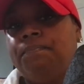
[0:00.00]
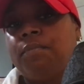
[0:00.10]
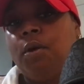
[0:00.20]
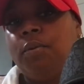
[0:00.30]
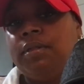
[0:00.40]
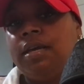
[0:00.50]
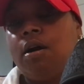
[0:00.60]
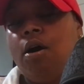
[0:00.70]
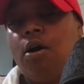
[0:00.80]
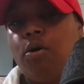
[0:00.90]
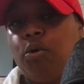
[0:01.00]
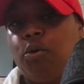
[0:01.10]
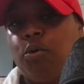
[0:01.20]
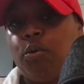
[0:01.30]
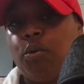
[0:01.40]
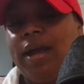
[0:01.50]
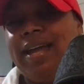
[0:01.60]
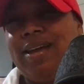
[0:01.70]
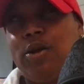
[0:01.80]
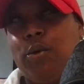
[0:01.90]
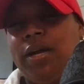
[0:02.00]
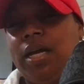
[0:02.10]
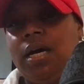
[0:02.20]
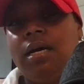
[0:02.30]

what they call Greca